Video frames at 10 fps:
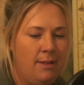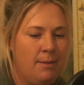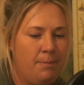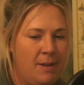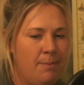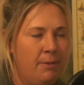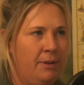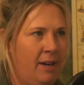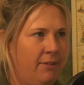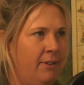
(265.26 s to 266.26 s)
the people
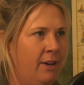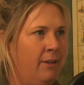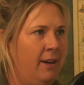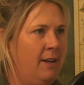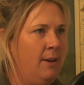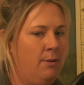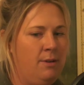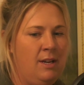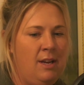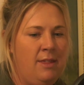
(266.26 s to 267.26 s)
in Africa right
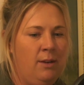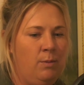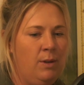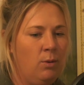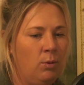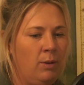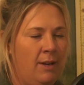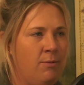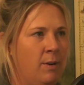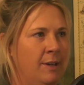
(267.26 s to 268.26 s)
now that we all
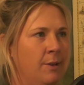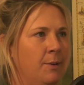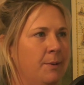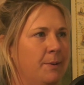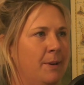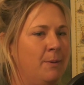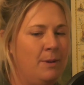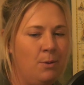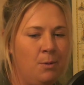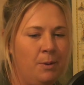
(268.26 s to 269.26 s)
have one goal and
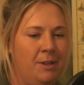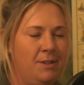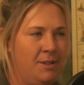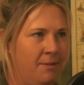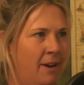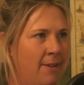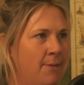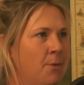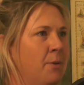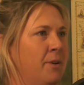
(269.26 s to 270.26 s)
we all want to
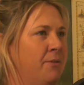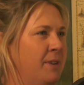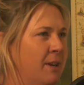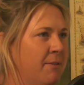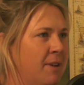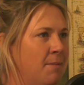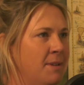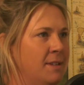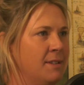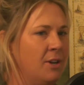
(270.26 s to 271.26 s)
survive. We all want to feed our
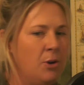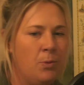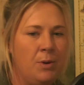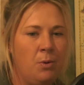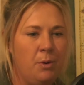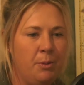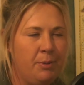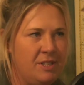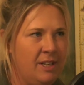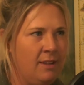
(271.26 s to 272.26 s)
families. We all want to
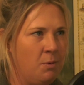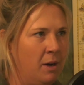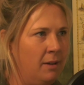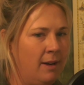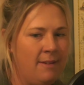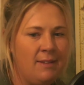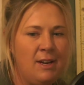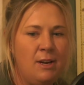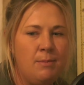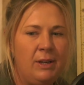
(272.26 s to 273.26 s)
protect the wildlife
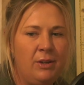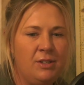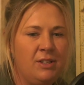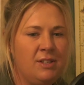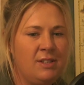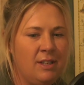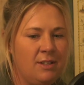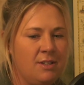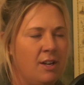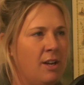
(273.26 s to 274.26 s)
because it's
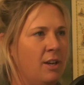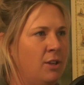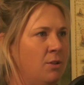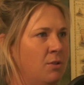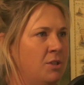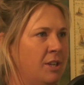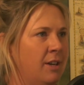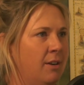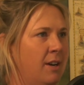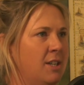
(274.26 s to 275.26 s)
such a huge
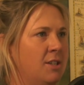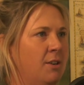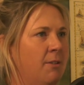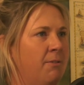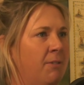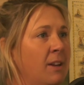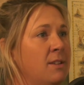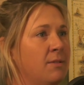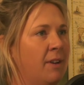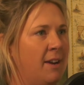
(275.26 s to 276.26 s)
generation of
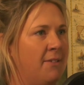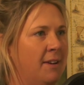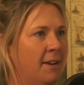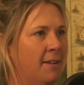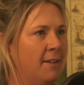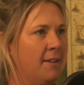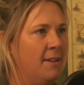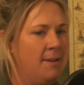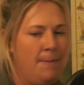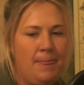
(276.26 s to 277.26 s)
funds for Africa.
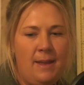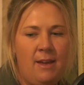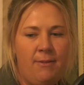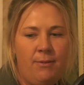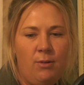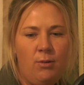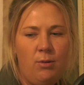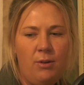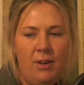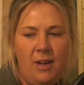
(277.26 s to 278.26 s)
If
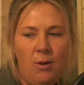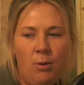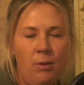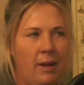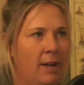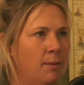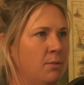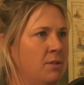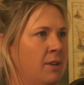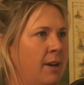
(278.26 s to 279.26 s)
all the
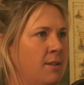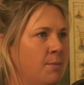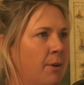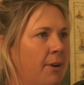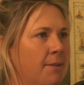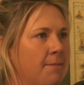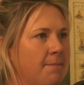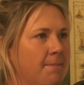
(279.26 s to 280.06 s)
animals died tomorrow,